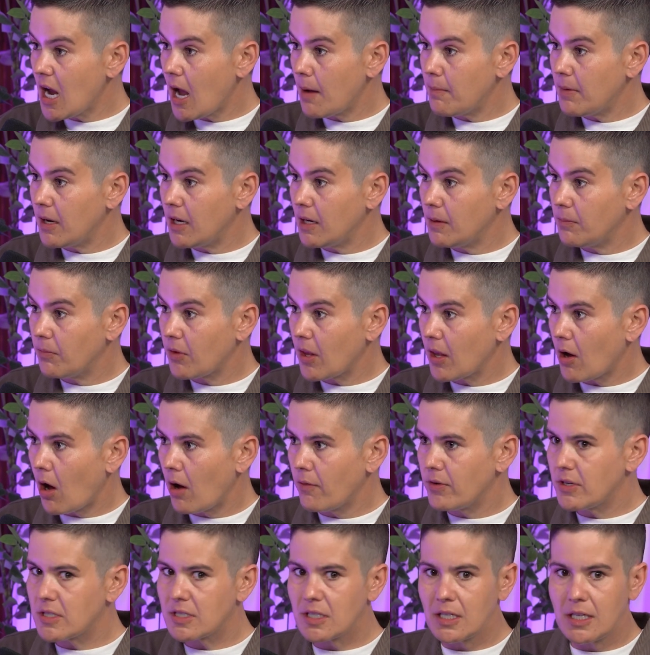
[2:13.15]
I mean,
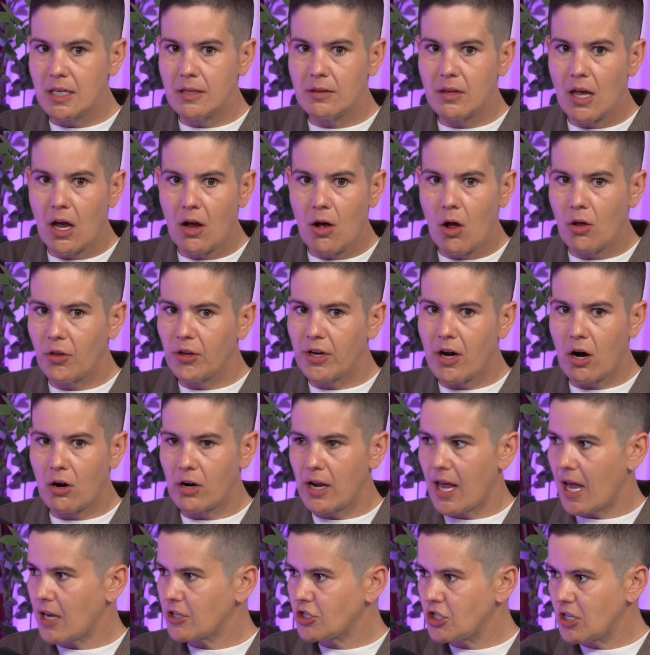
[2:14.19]
obviously all the
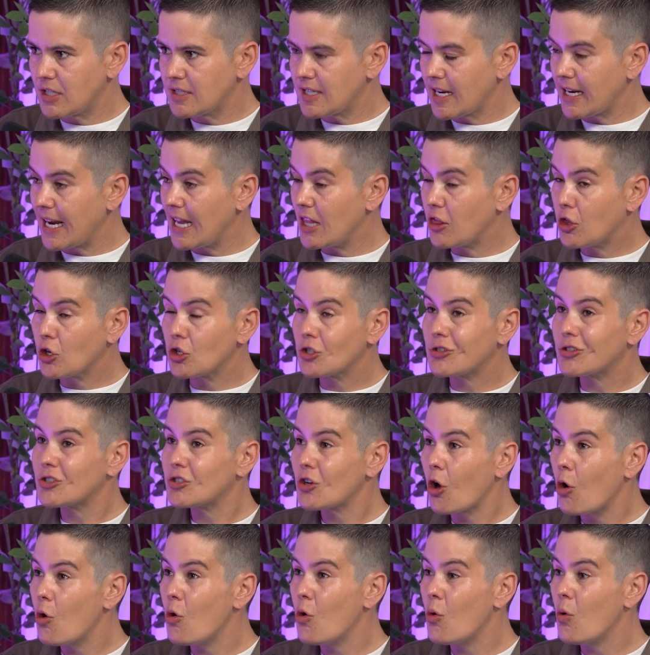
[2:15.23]
Kardashians, there's
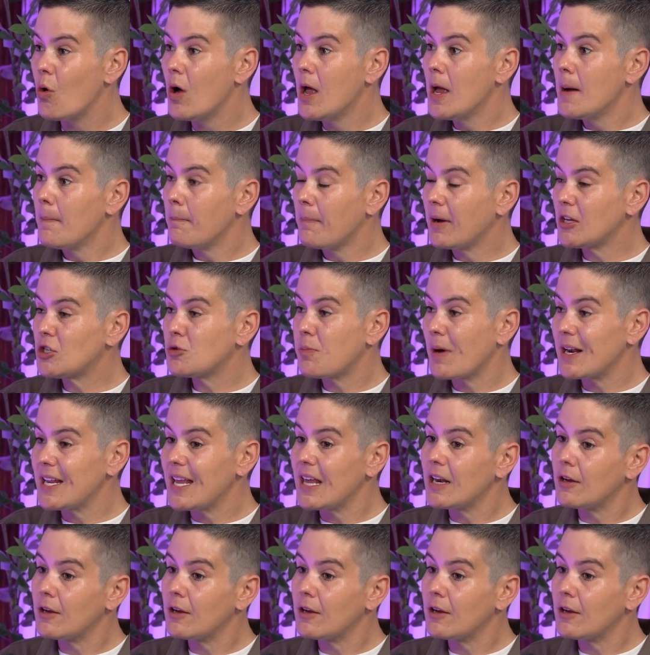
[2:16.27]
so much money.